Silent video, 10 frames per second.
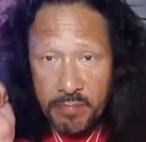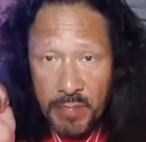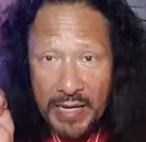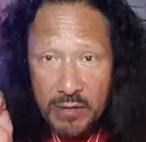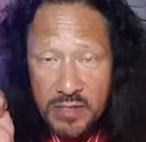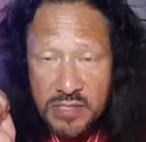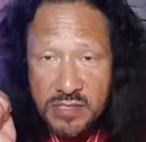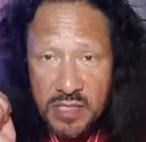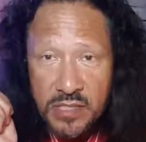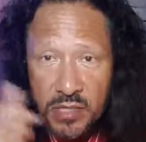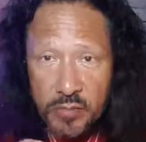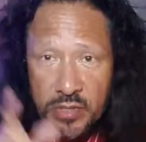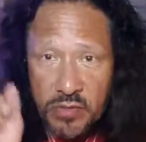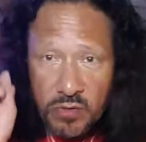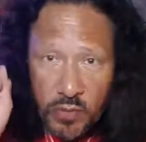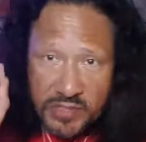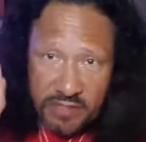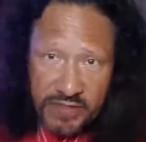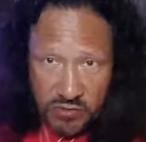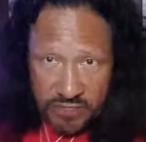Michael, his younger brother, who works at
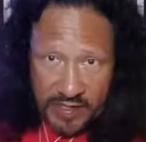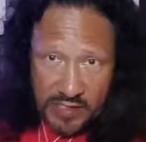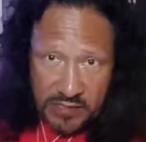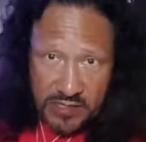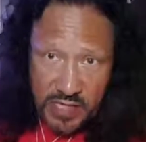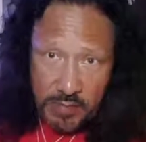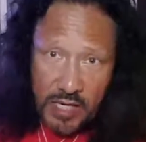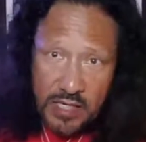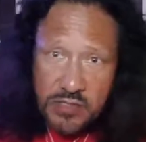a visual effects house in Santa Monica,